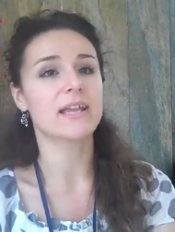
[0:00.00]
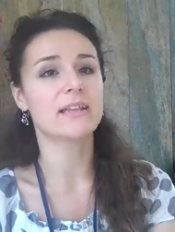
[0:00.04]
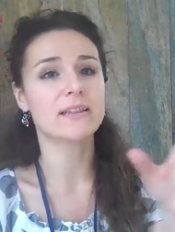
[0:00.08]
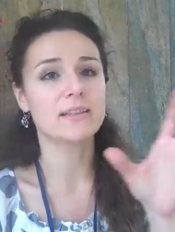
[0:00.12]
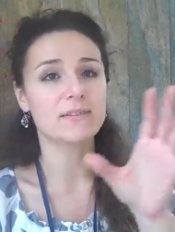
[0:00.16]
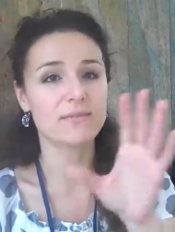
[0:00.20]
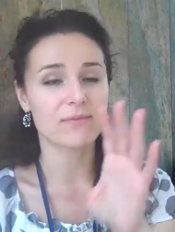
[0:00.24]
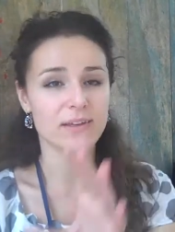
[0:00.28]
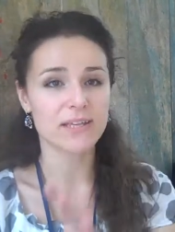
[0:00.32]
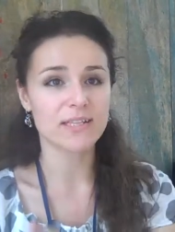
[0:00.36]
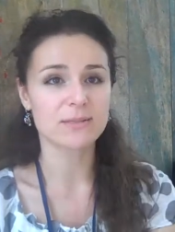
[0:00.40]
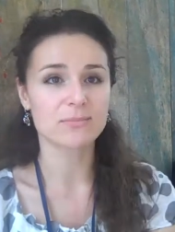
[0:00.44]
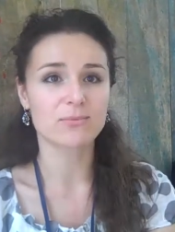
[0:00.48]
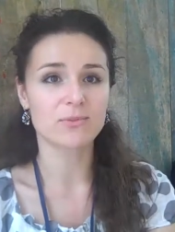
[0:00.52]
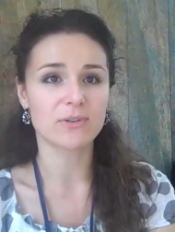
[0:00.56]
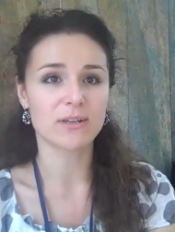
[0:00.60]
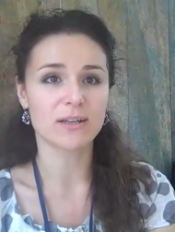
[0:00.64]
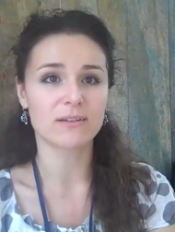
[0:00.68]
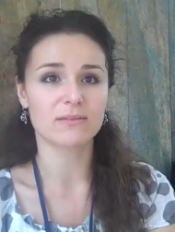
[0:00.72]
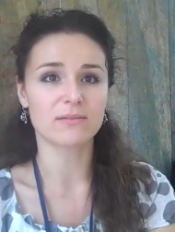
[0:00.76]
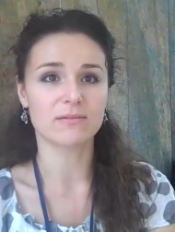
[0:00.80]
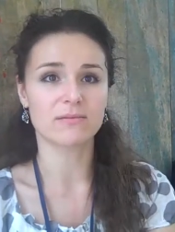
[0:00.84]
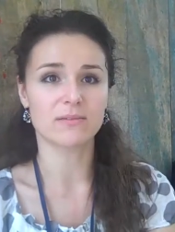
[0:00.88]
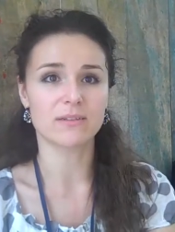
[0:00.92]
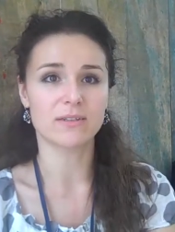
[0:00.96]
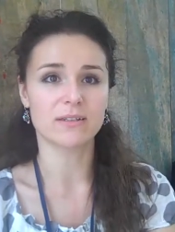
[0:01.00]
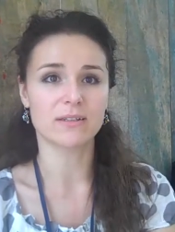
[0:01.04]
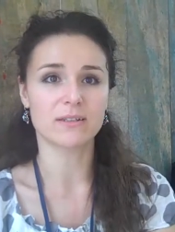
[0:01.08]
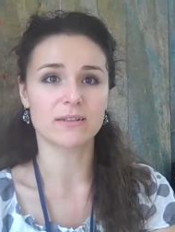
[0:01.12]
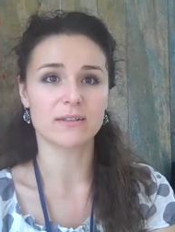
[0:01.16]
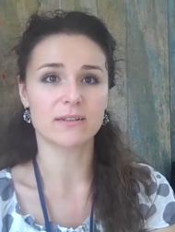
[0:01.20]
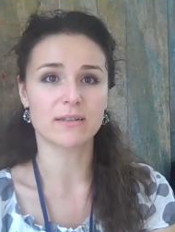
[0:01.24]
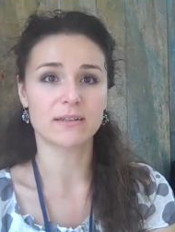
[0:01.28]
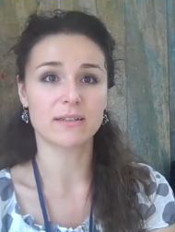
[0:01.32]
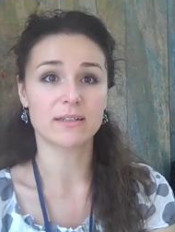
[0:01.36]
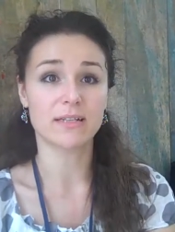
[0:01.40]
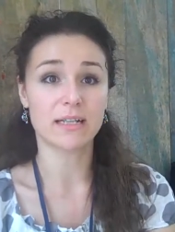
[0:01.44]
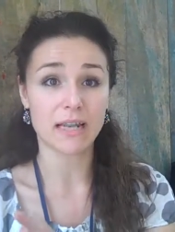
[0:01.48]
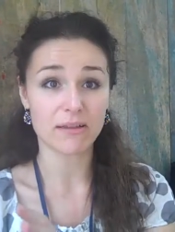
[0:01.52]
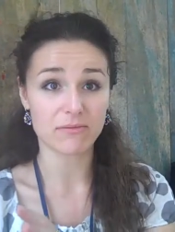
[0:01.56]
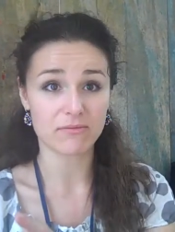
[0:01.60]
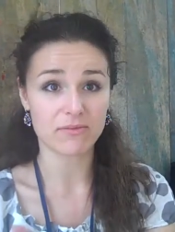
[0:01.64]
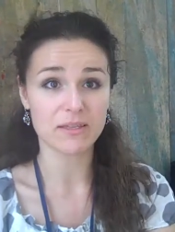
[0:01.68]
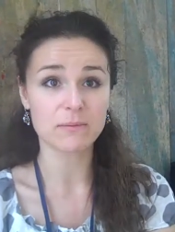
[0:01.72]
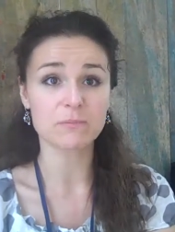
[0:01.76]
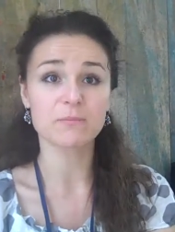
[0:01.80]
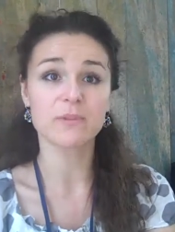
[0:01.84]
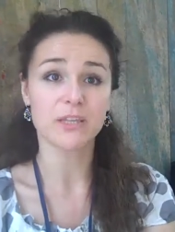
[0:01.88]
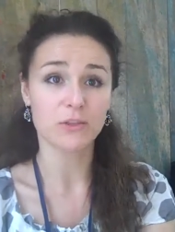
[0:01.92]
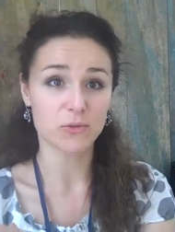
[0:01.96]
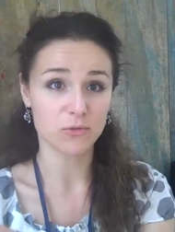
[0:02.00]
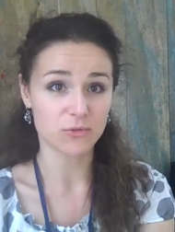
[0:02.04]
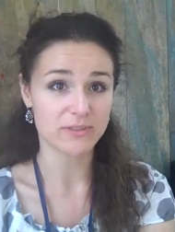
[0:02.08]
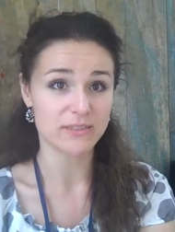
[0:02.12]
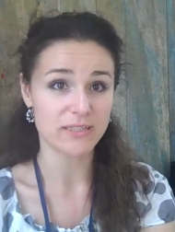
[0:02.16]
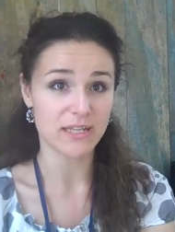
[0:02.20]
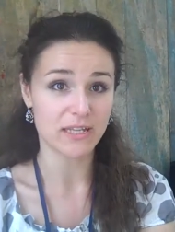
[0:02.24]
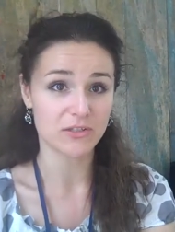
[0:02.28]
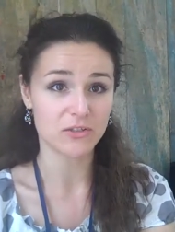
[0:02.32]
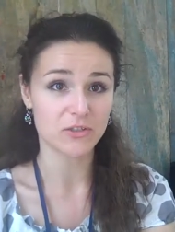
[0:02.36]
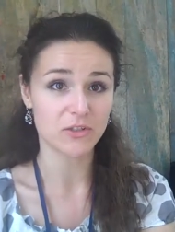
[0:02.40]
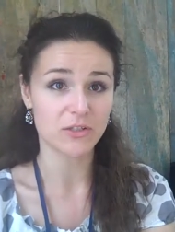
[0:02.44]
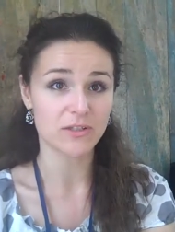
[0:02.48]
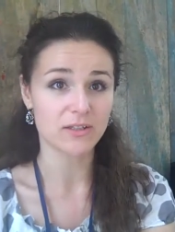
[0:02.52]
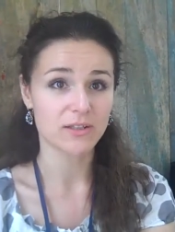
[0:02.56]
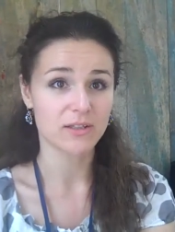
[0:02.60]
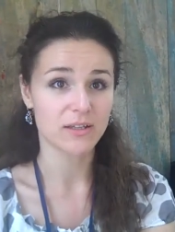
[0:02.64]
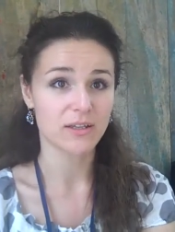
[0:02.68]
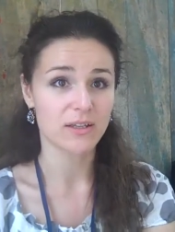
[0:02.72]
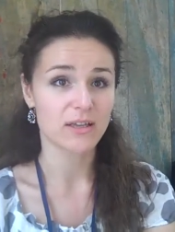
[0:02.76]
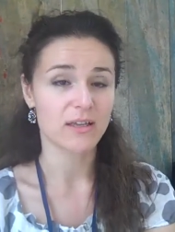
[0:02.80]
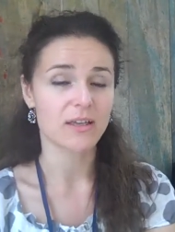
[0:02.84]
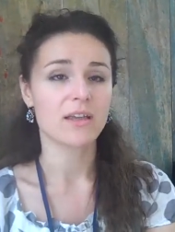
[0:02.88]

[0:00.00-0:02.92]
and the Facebook of uh, Klavim, the youth center.